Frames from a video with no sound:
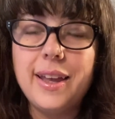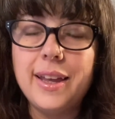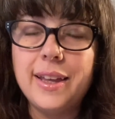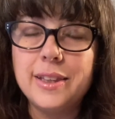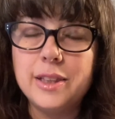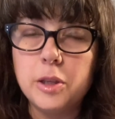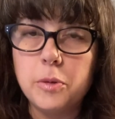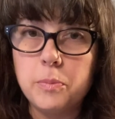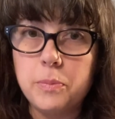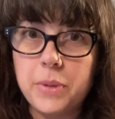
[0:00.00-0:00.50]

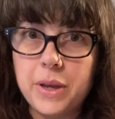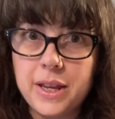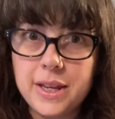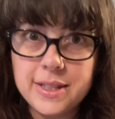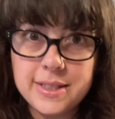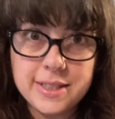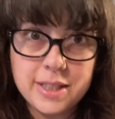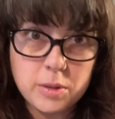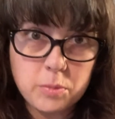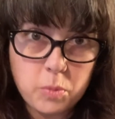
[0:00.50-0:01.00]
And the
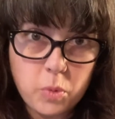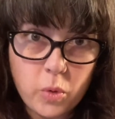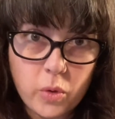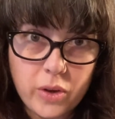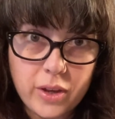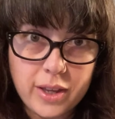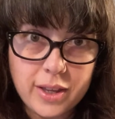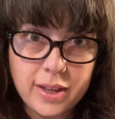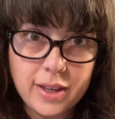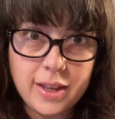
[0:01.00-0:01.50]
basic
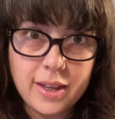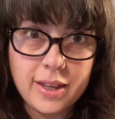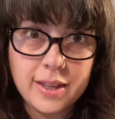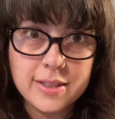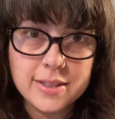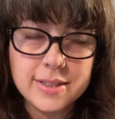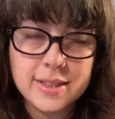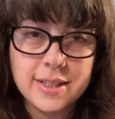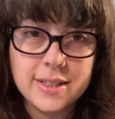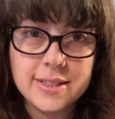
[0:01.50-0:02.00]
point
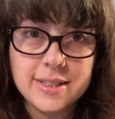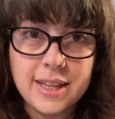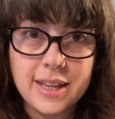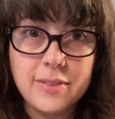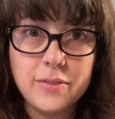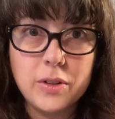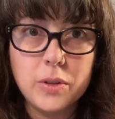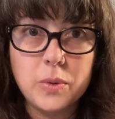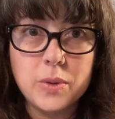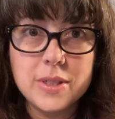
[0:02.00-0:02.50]
is that
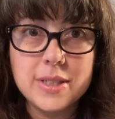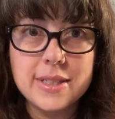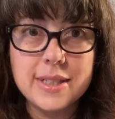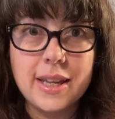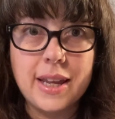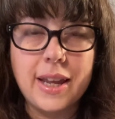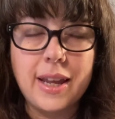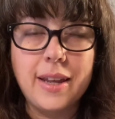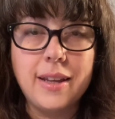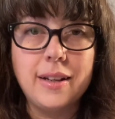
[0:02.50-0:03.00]
David was
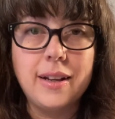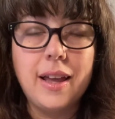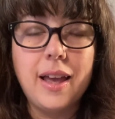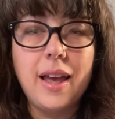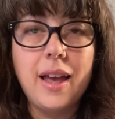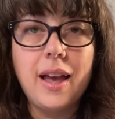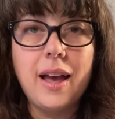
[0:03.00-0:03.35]
saying,